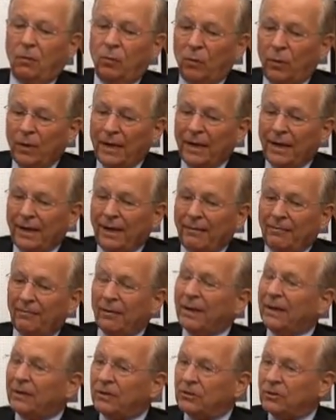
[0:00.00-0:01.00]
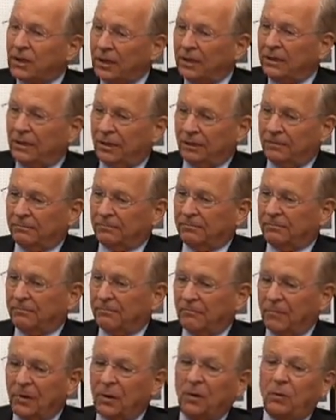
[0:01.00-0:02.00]
We have an agenda
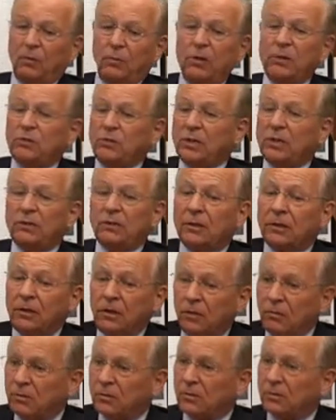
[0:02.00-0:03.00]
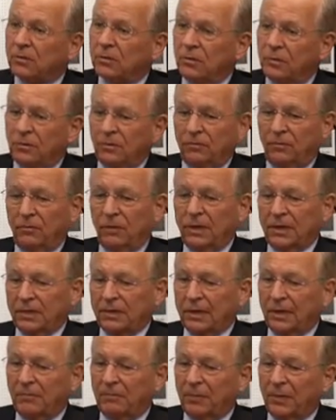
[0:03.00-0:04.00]
which includes, for
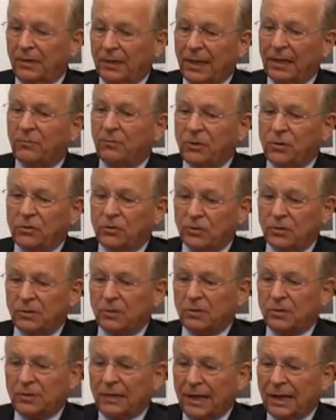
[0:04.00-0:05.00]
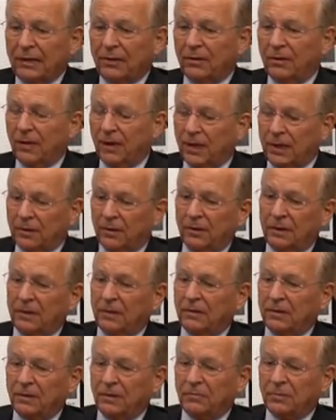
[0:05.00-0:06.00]
example, that we should stand together
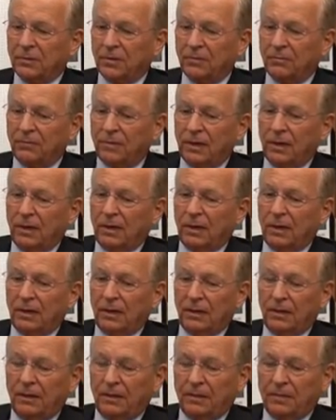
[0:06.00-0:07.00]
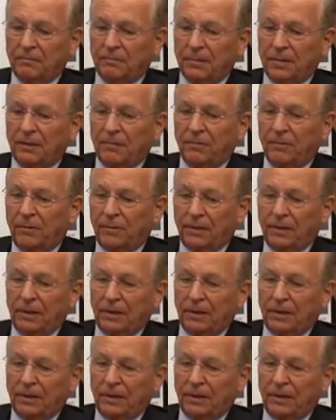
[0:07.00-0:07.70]
in terms of the